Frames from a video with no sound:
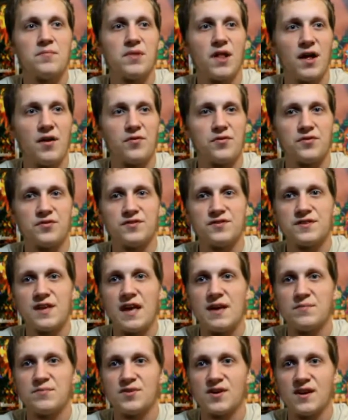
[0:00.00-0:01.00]
plot through this
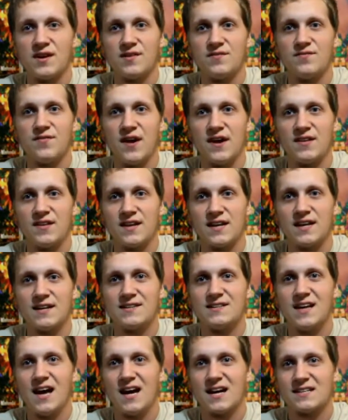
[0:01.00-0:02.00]
game so I can finally
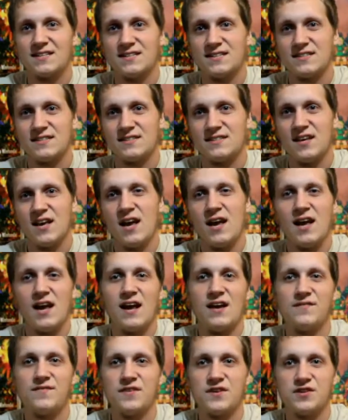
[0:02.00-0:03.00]
get Deoxys
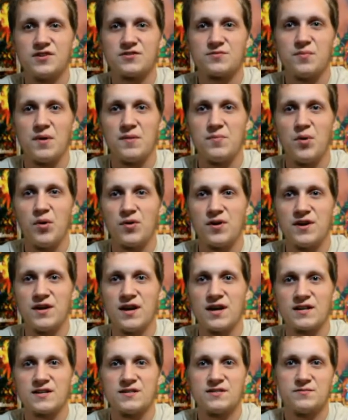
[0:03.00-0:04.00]
and finish my
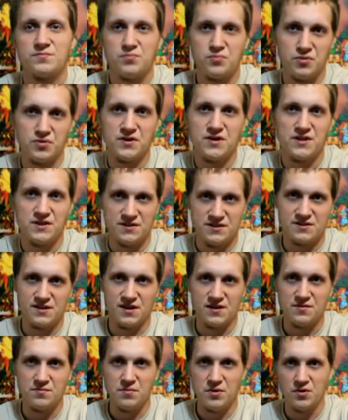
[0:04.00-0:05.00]
Pokédex
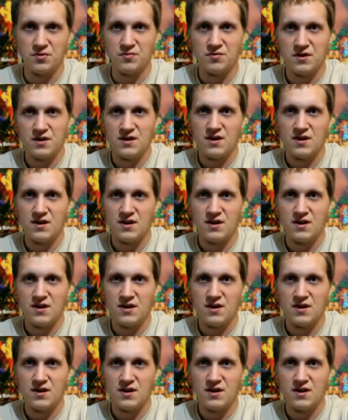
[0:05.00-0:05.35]
pre-Sun and Moon.